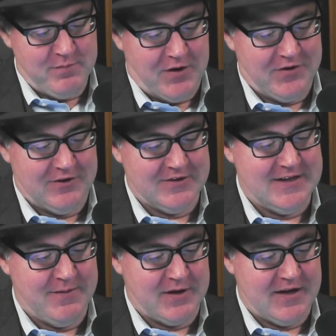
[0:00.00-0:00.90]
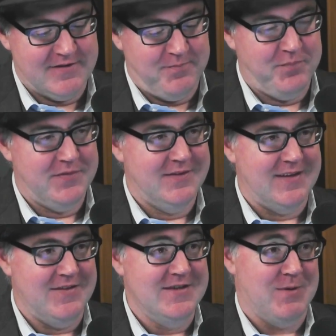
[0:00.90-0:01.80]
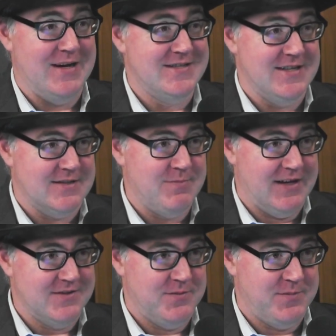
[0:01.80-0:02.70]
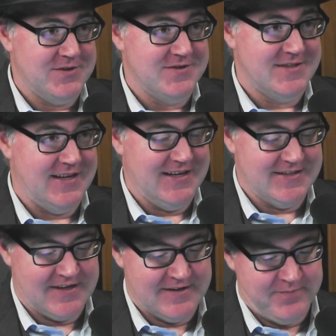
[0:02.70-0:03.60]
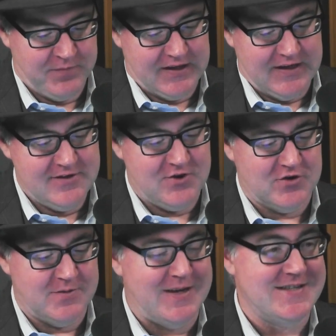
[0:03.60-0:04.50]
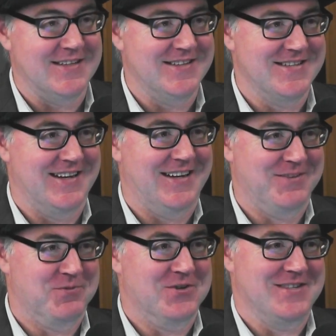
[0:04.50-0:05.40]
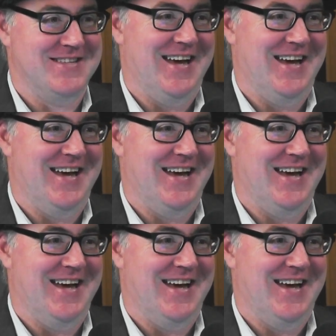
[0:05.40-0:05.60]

Bond looks at him and goes, and he's waited six months for Bertrand to say yes. Goes, talk to my solicitor, and walks